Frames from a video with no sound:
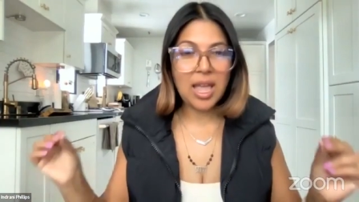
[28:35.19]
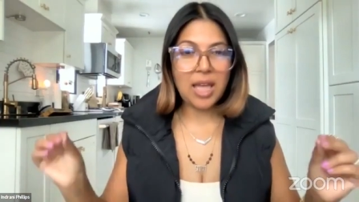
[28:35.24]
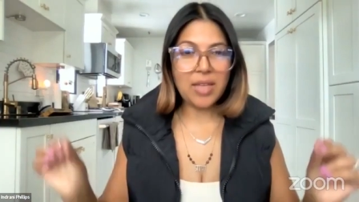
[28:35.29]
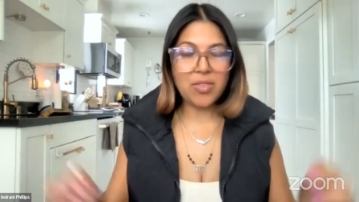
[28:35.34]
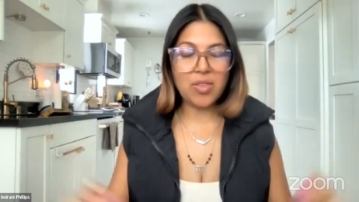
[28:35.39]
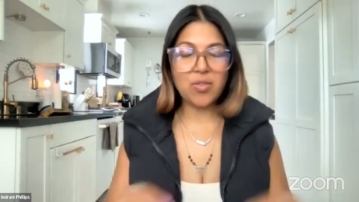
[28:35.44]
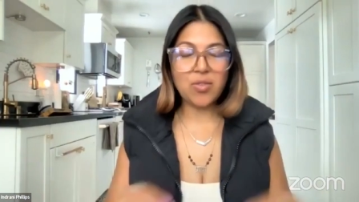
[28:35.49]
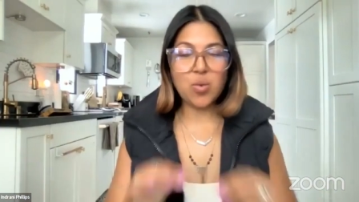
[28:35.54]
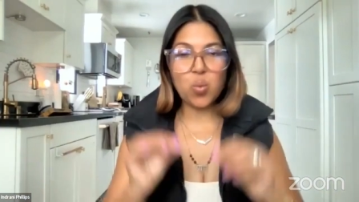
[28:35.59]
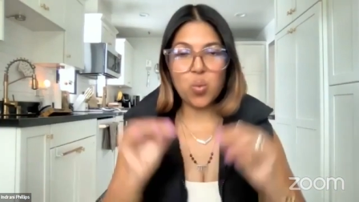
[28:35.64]

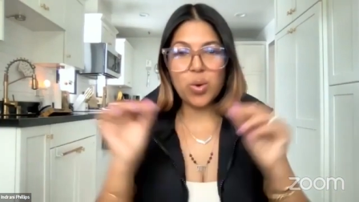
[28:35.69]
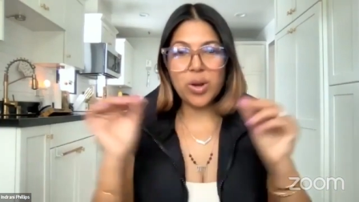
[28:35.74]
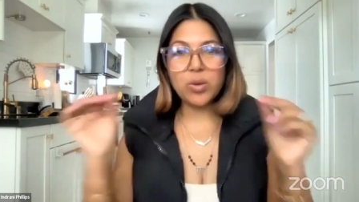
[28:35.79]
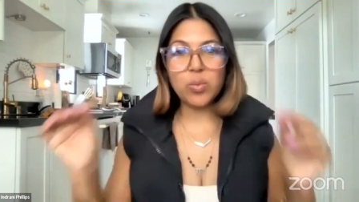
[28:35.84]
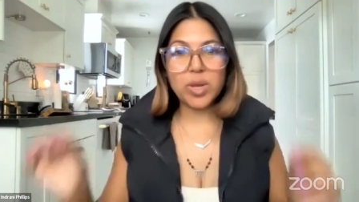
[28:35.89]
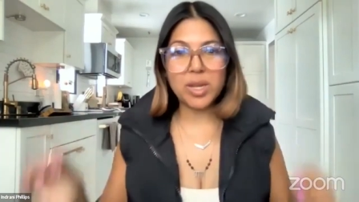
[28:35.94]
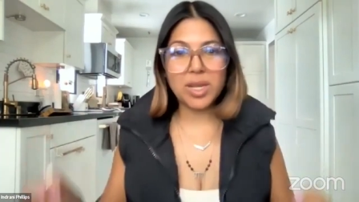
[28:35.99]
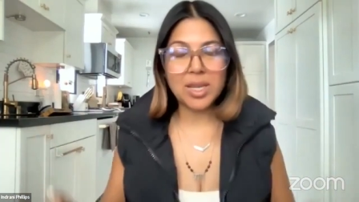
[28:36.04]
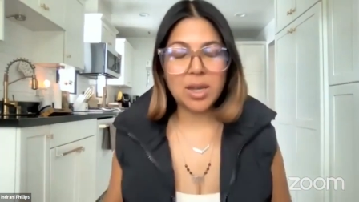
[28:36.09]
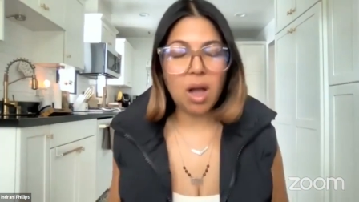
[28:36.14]
And then the
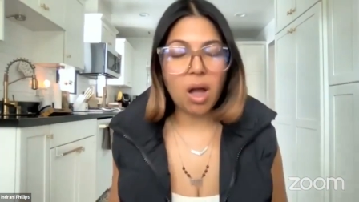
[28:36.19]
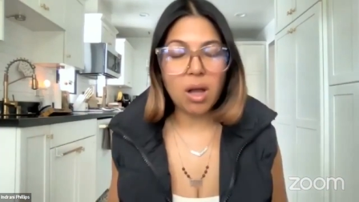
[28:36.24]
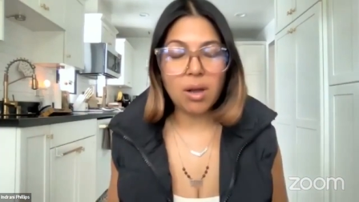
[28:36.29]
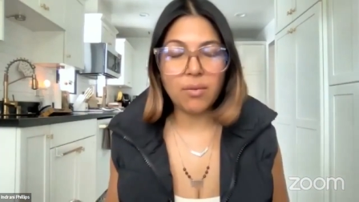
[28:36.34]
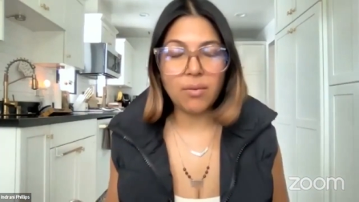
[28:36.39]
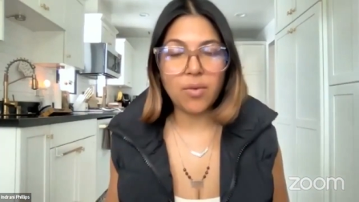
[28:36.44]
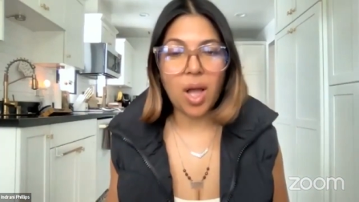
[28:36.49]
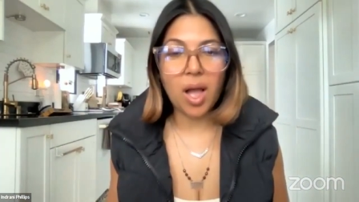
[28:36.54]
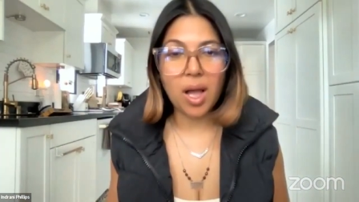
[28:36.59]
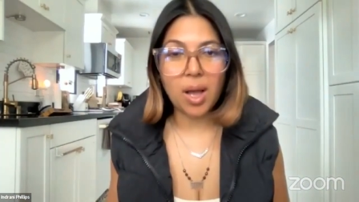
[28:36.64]
win win
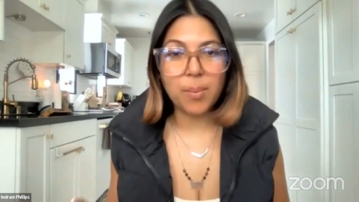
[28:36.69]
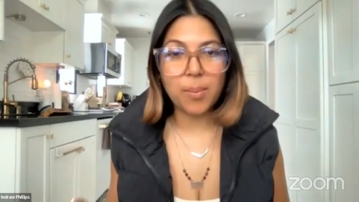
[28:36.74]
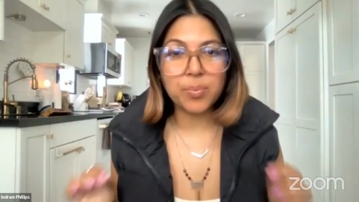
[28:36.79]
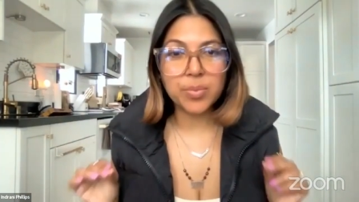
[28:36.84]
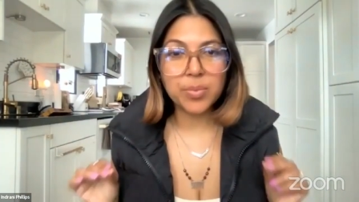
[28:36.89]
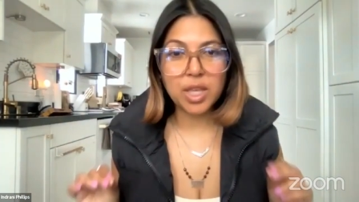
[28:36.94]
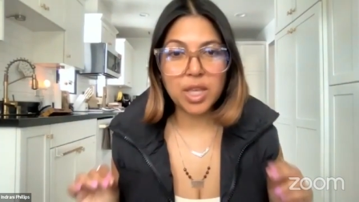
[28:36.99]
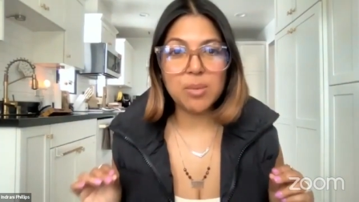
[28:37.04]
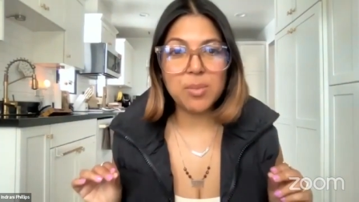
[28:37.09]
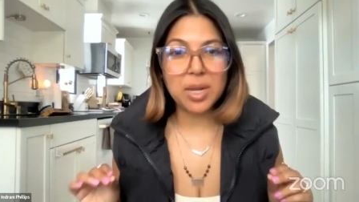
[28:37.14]

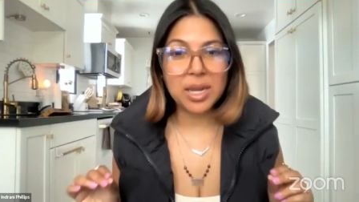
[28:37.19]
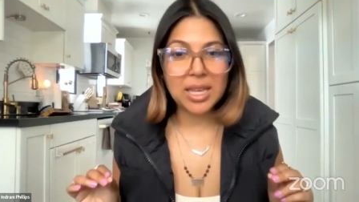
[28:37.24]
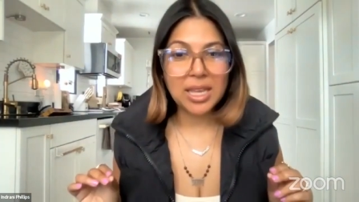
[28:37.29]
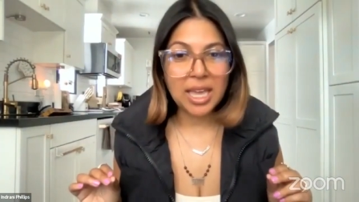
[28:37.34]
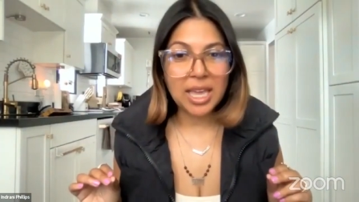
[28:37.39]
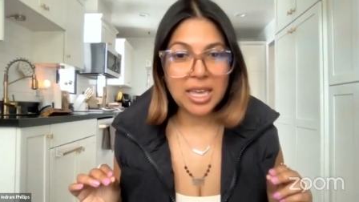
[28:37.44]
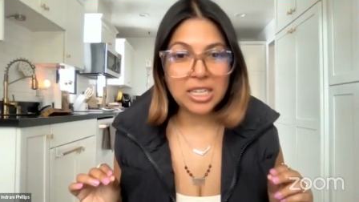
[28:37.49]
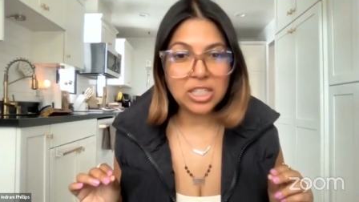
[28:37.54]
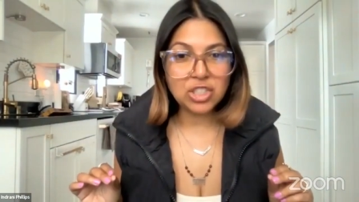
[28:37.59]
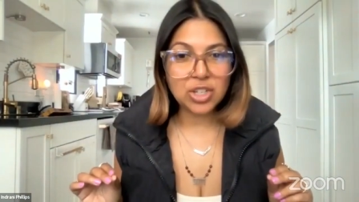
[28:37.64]
um,
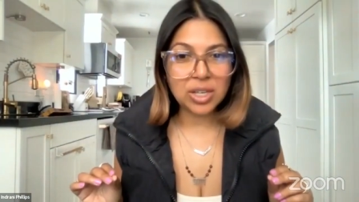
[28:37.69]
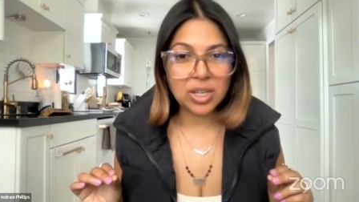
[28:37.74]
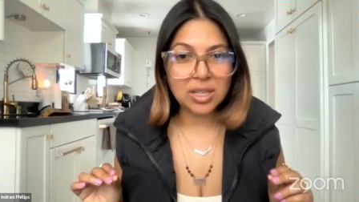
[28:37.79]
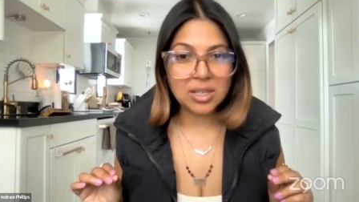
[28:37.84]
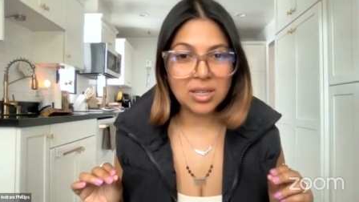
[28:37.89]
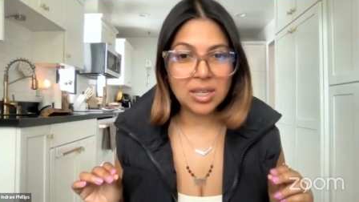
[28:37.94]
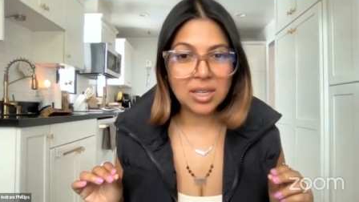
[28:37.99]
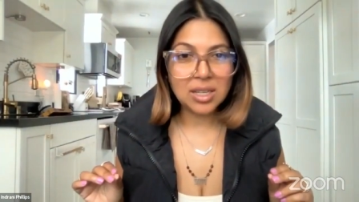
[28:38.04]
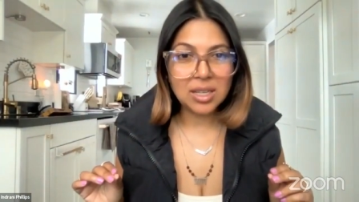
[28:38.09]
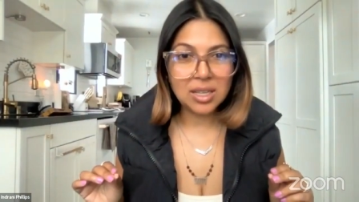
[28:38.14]

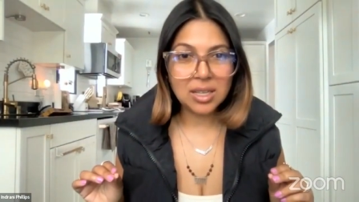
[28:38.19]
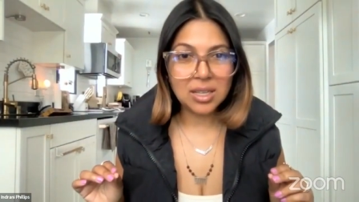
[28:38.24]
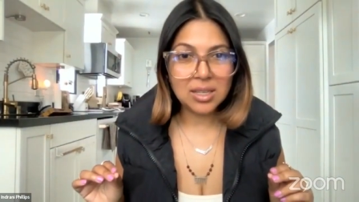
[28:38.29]
communication